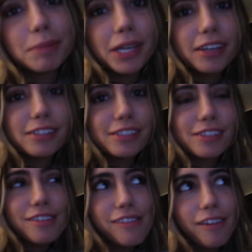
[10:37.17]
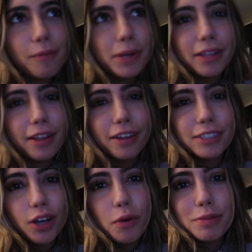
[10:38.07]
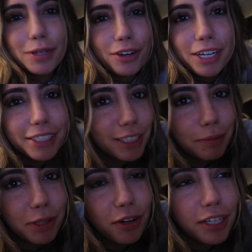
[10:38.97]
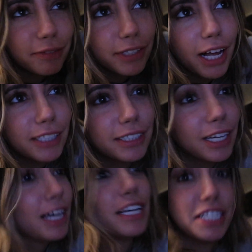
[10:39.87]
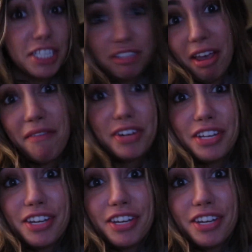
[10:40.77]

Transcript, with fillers: because P L L has always been crazy. It's been crazy for the last seven